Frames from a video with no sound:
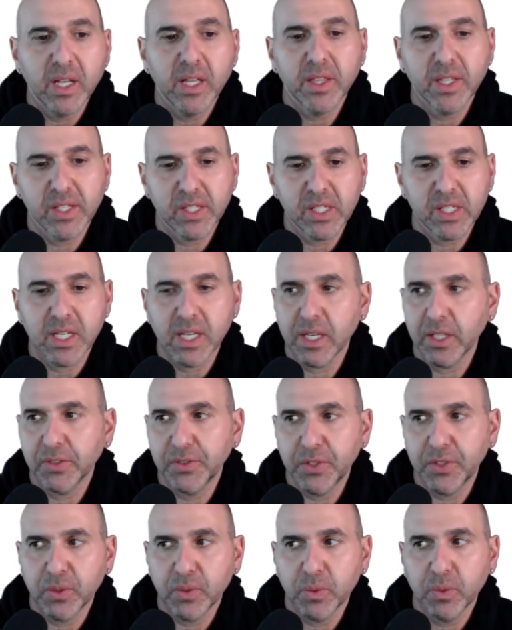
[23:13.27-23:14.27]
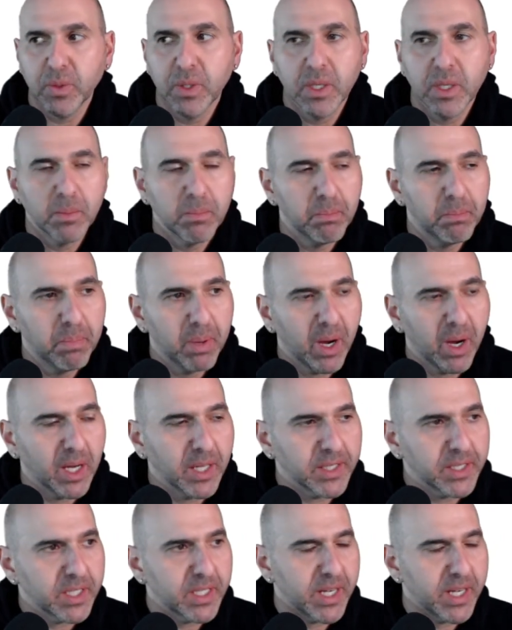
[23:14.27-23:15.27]
the Cl2
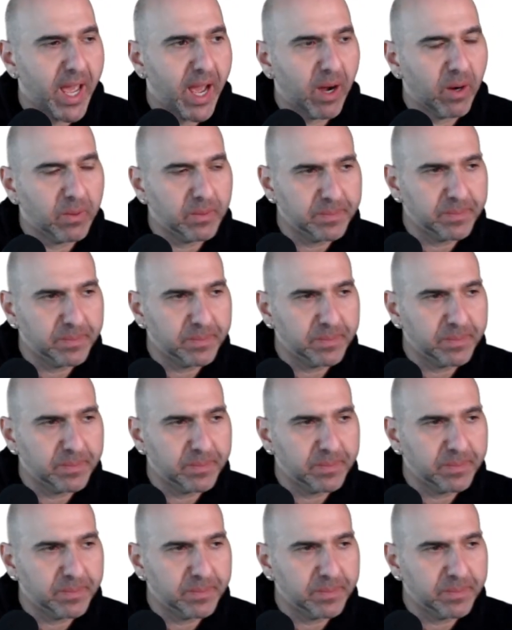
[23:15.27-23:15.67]
bond. Now,